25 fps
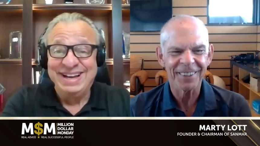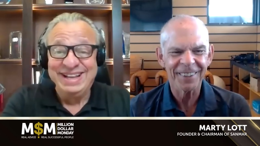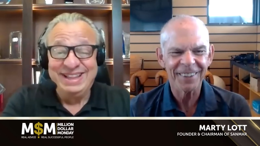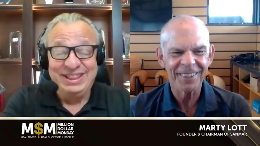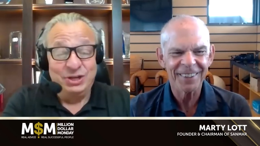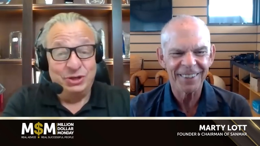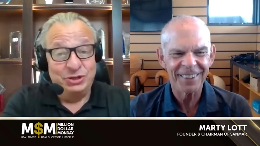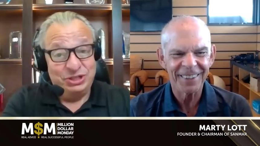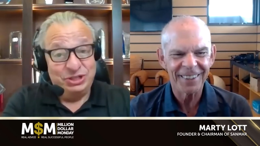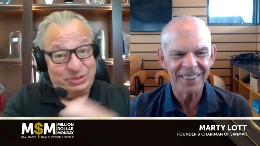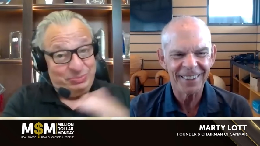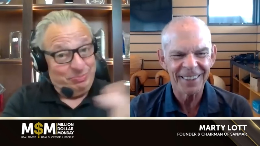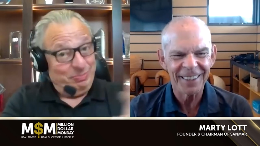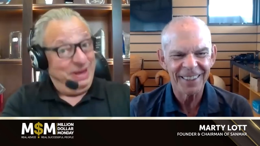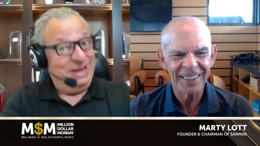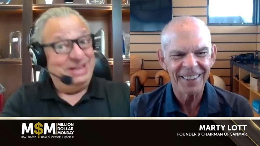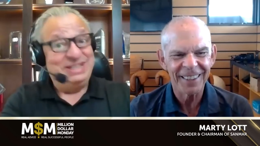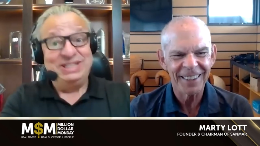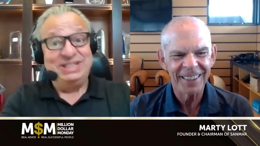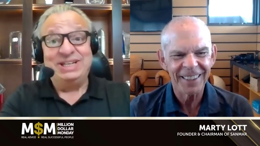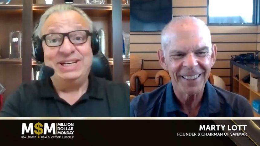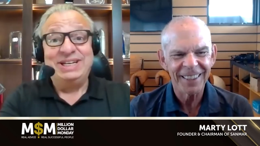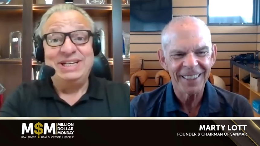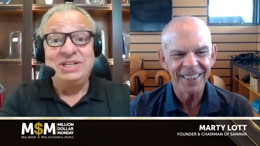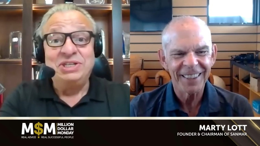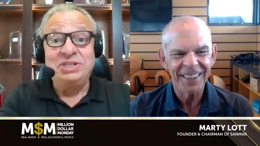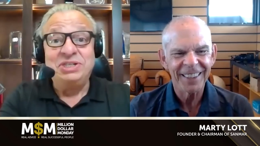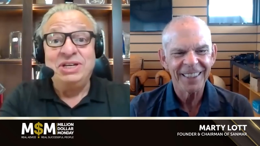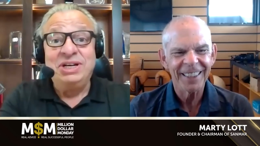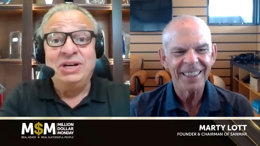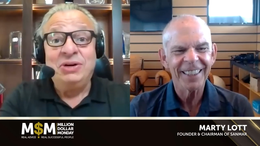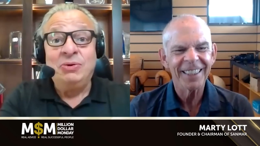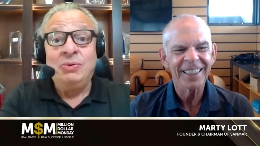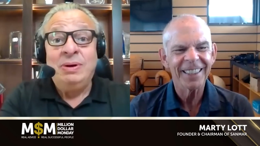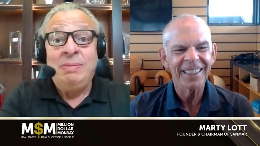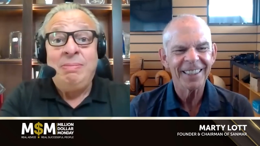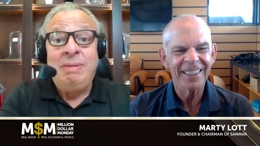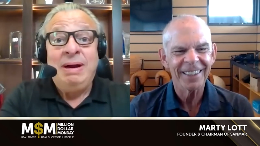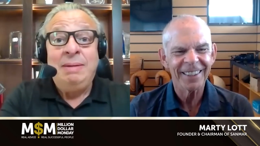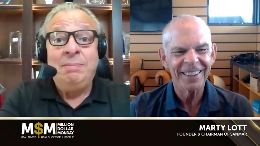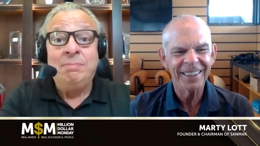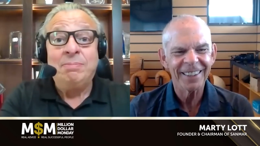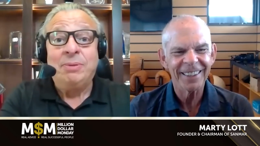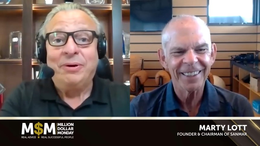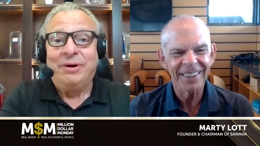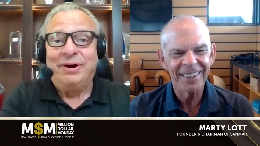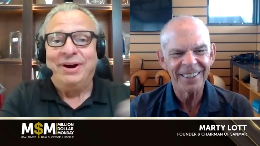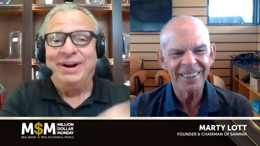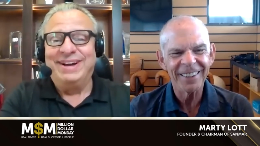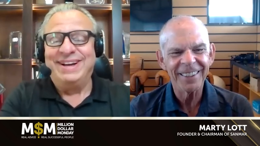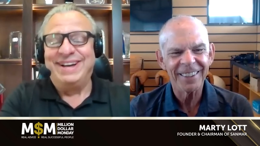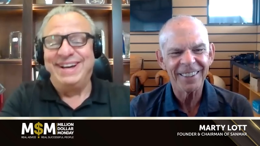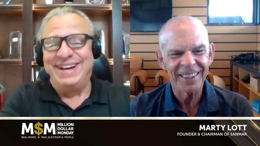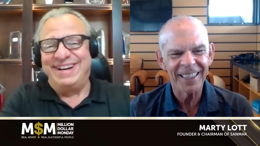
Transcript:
Speaker 1: Those makes it easy to remember.